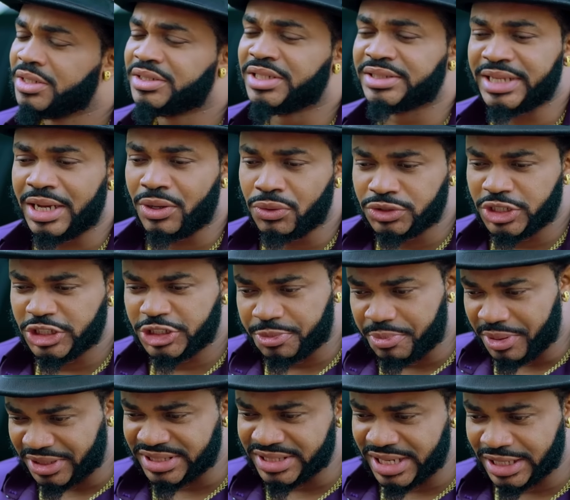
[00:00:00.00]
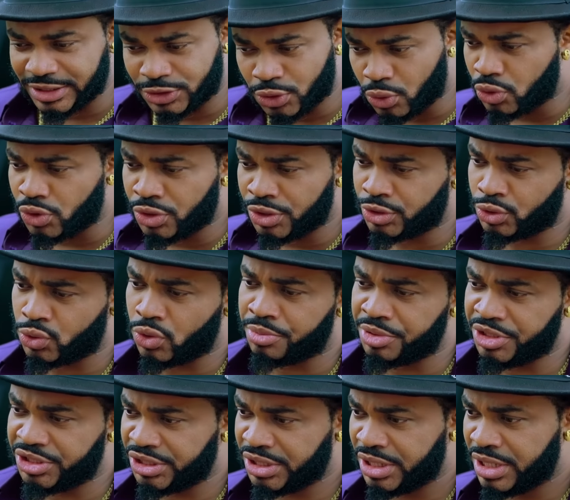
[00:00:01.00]
Sister, who's this person that told you this
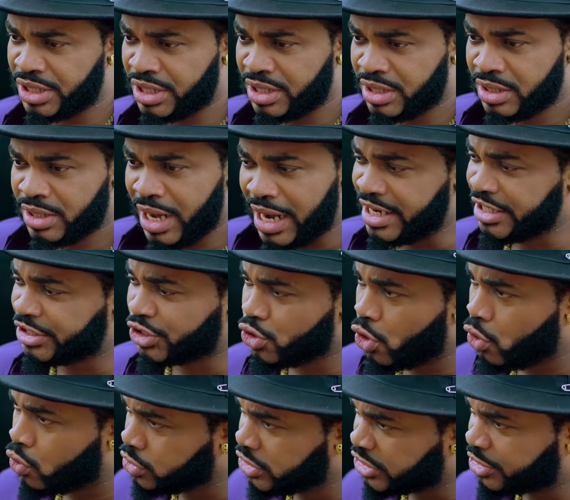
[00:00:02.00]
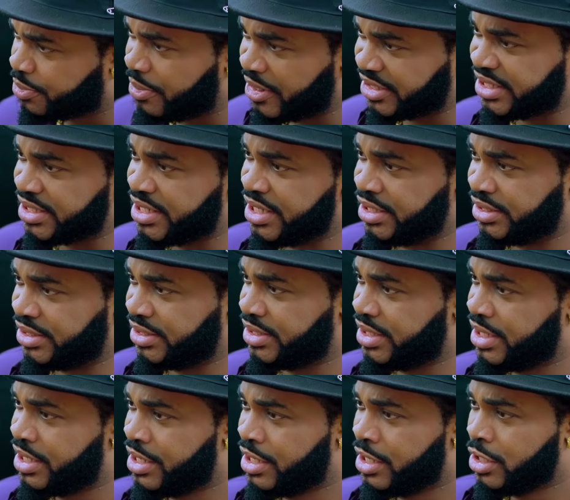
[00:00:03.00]
rubbish? I need to know who this person
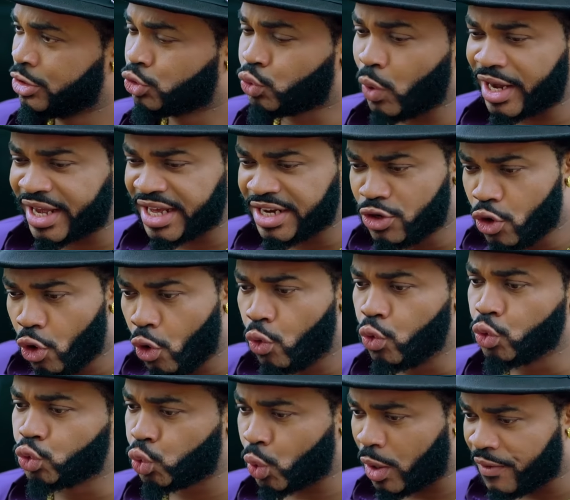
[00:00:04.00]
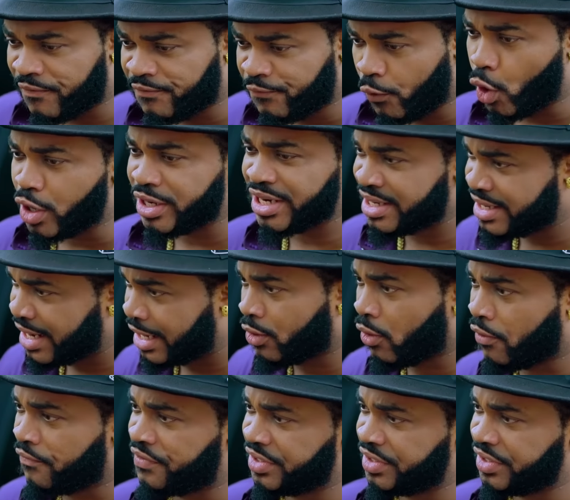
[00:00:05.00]
is, so I can know who to avoid in that